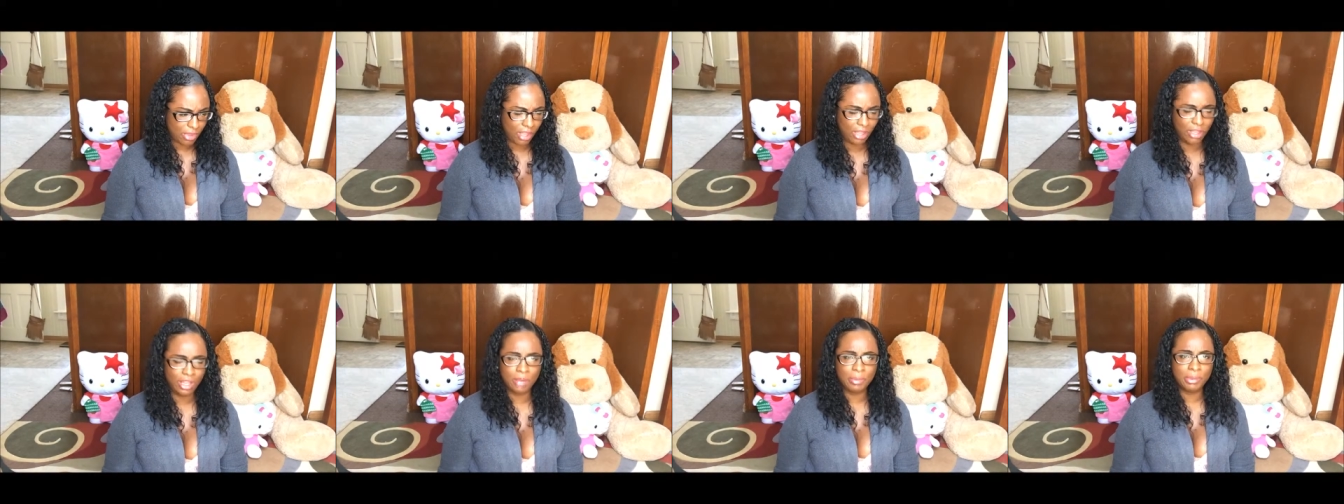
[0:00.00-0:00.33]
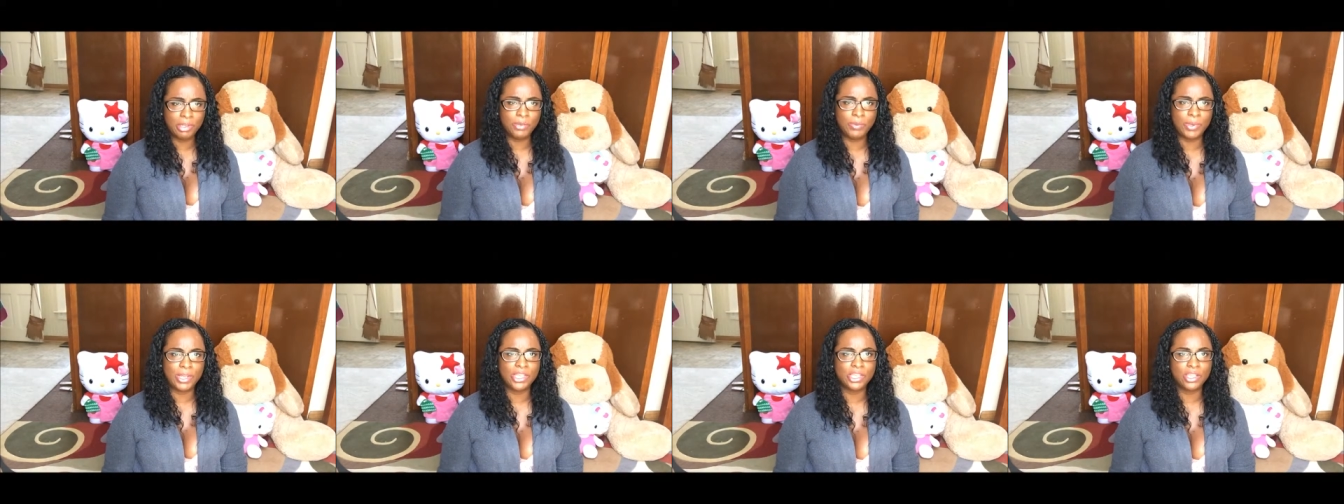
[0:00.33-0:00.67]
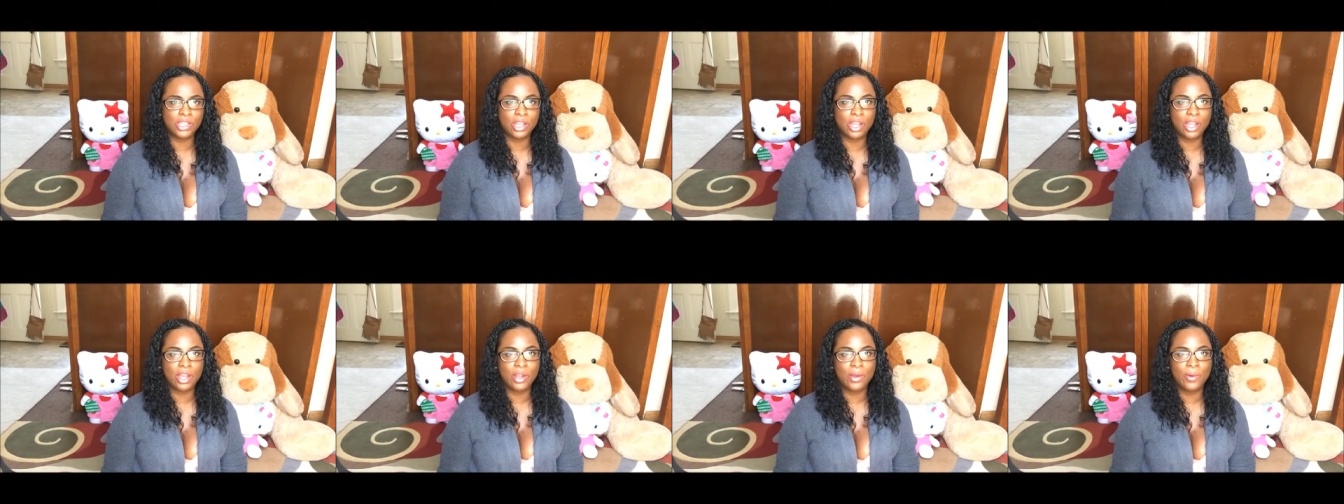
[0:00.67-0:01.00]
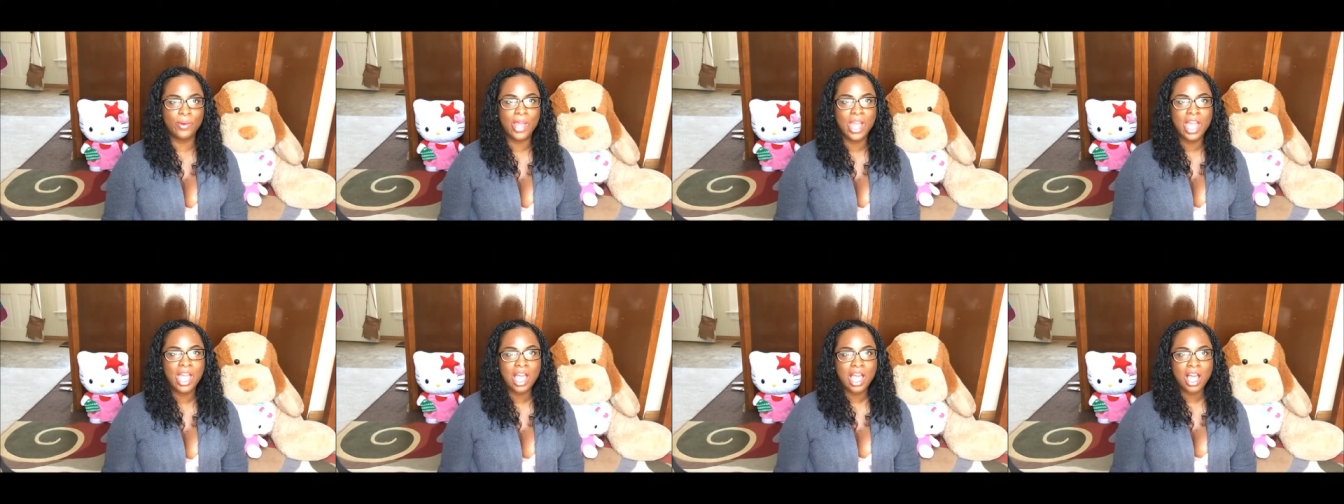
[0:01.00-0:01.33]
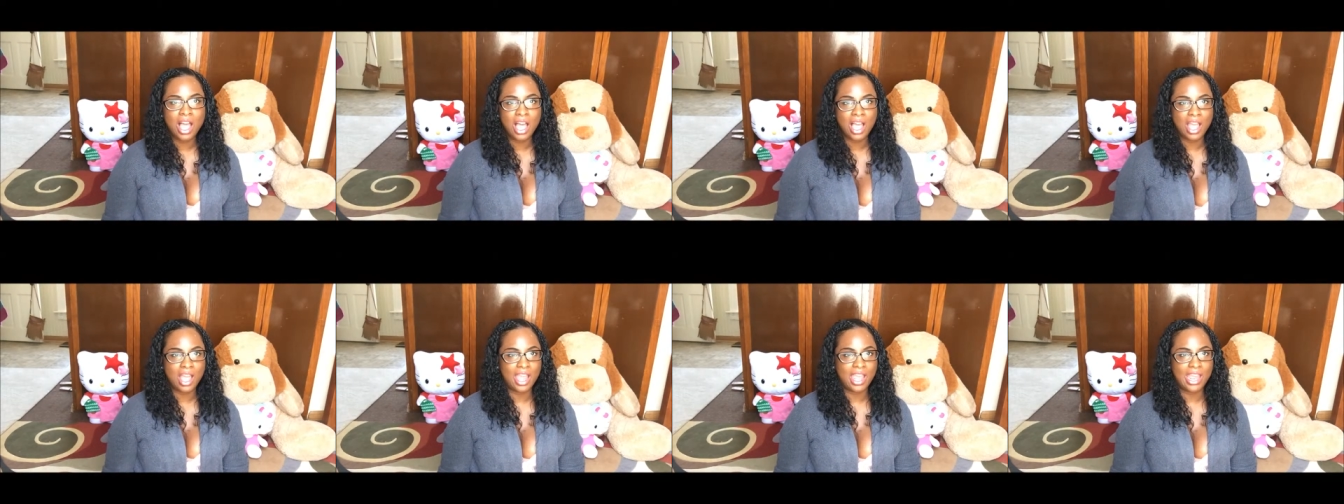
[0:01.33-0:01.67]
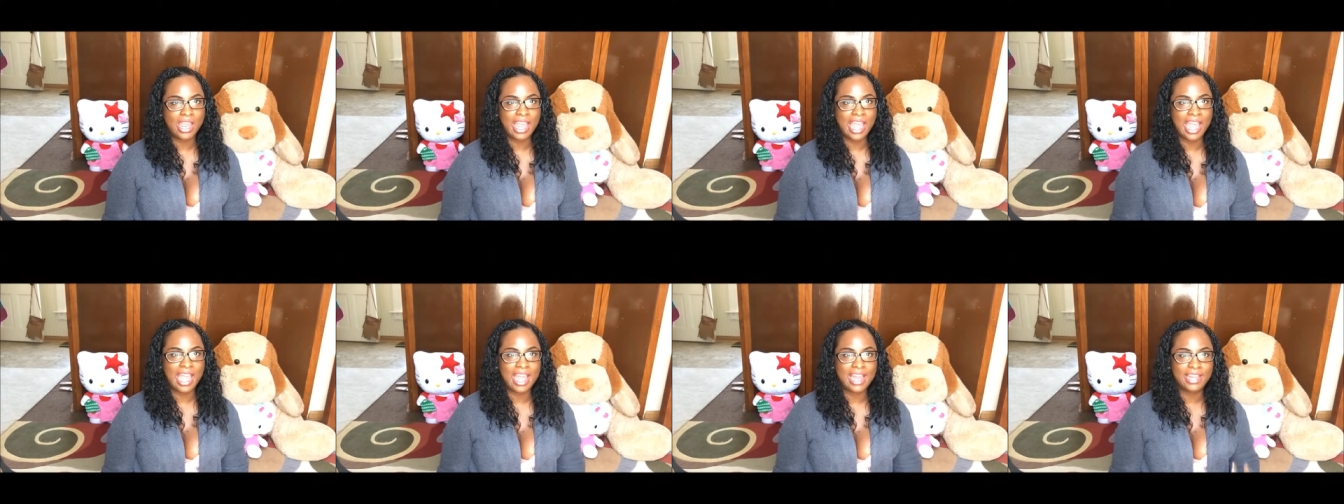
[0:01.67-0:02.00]
a couple of weeks ago
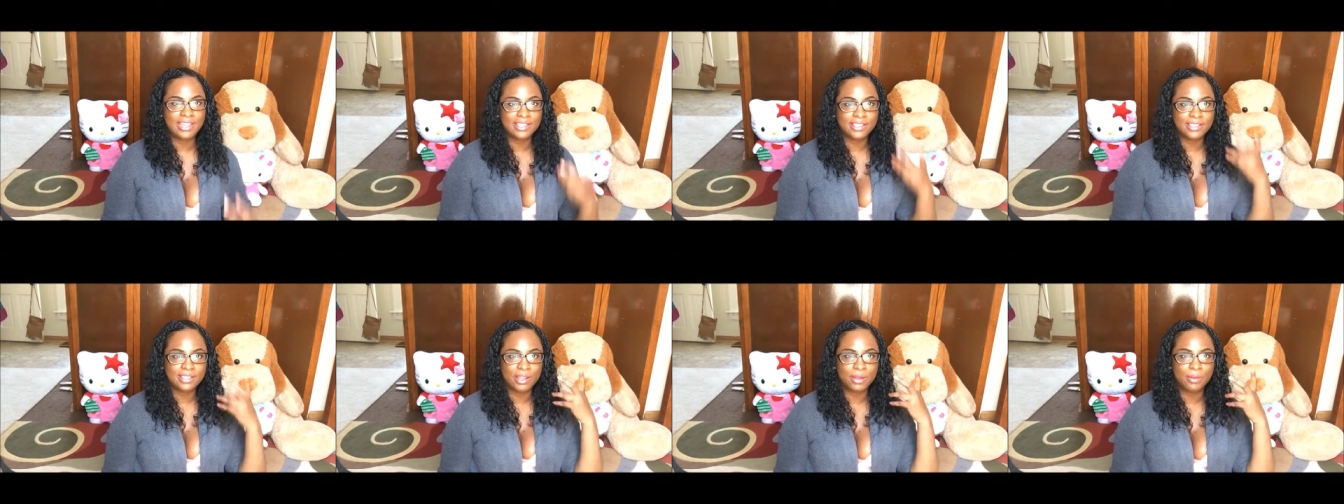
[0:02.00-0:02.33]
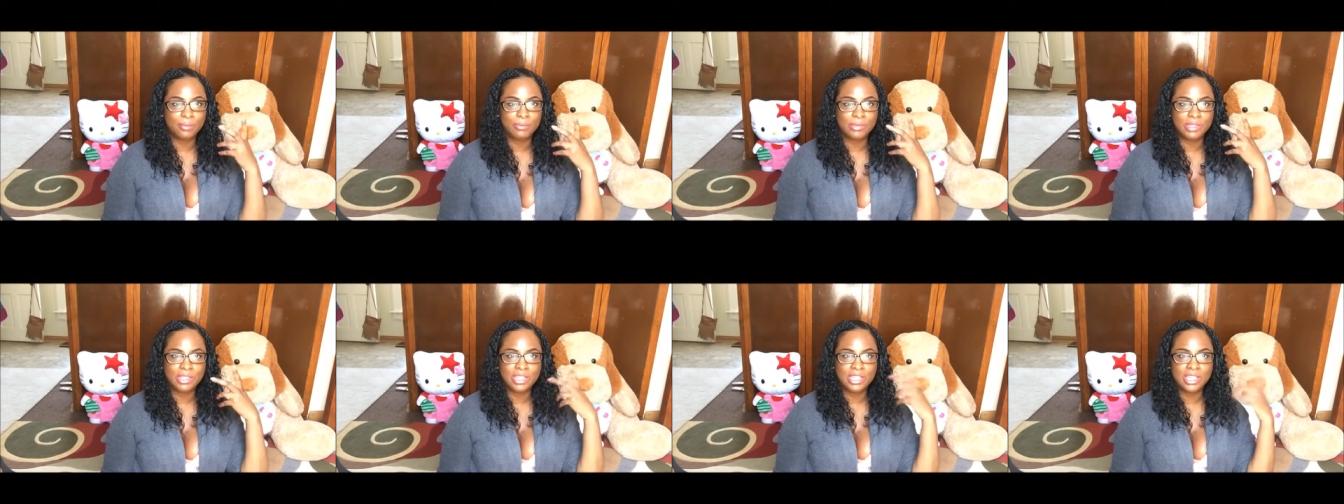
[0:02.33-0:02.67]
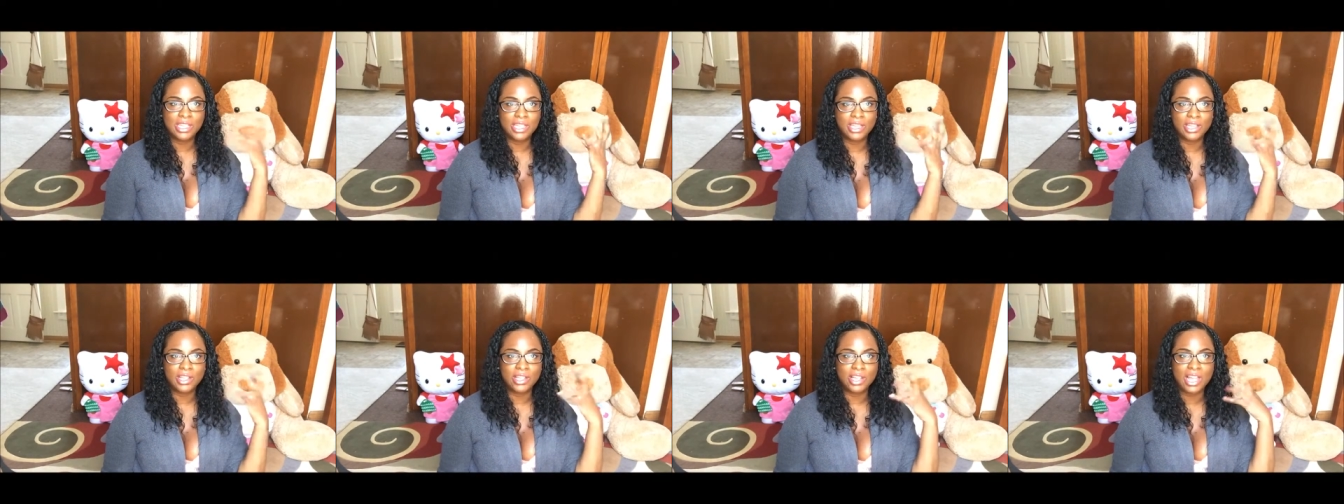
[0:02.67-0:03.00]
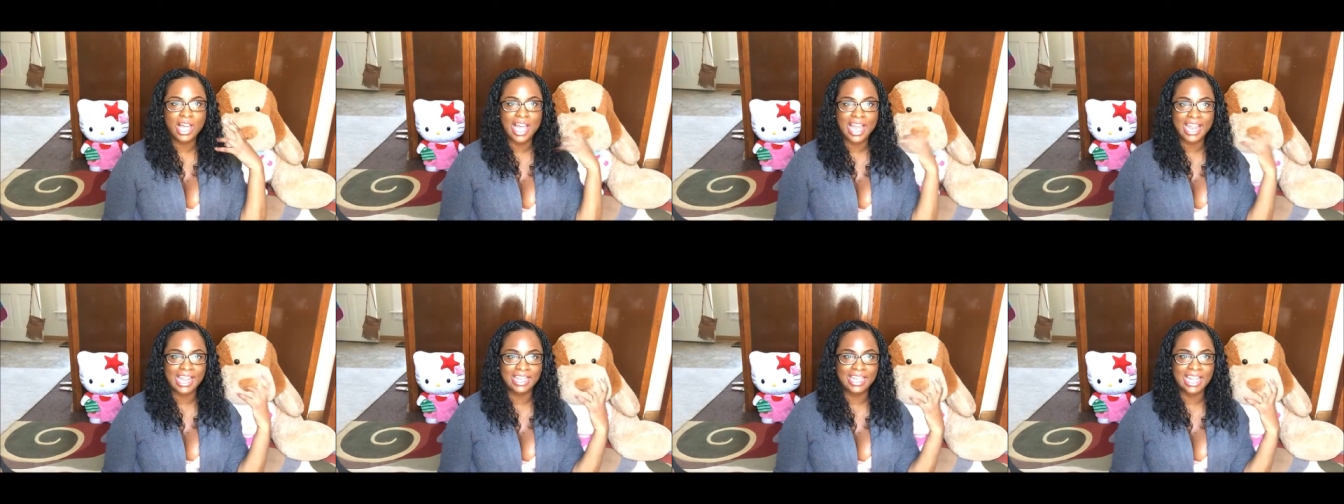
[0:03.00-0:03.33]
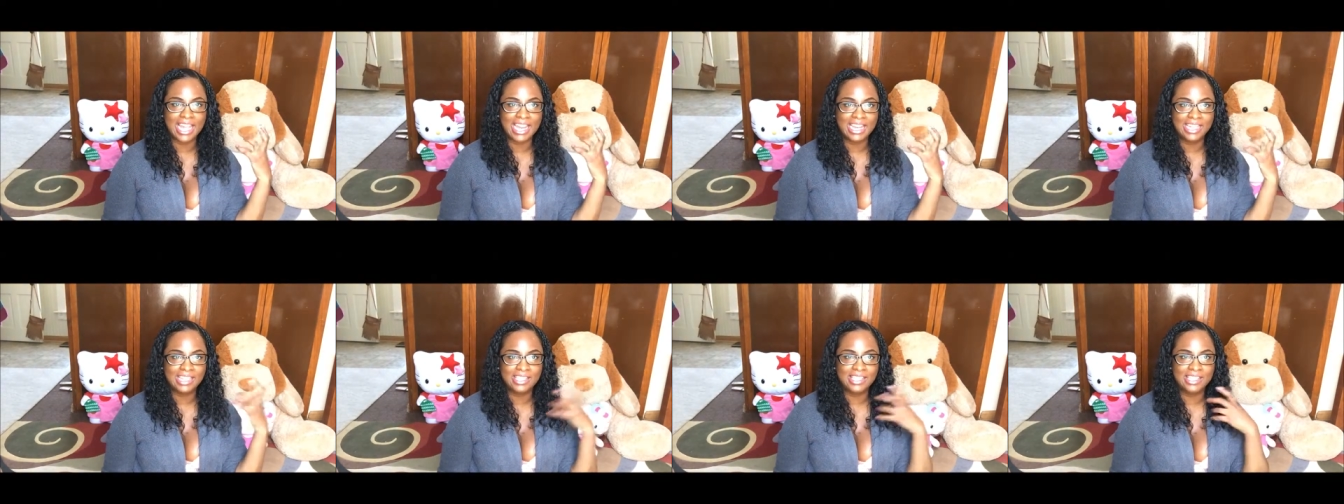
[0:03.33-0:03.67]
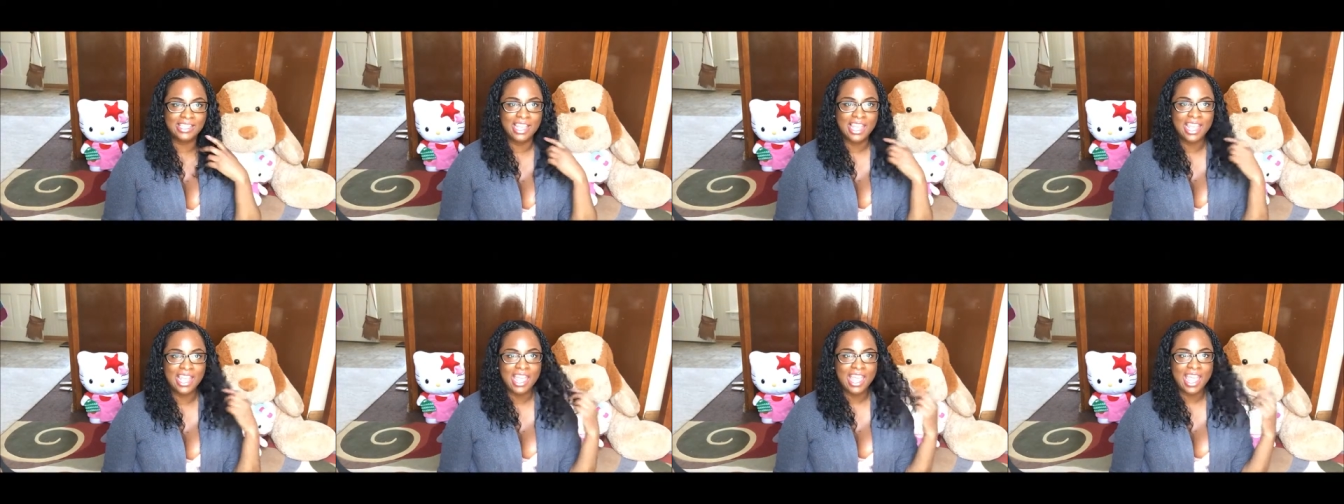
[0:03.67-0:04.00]
I had some teal highlights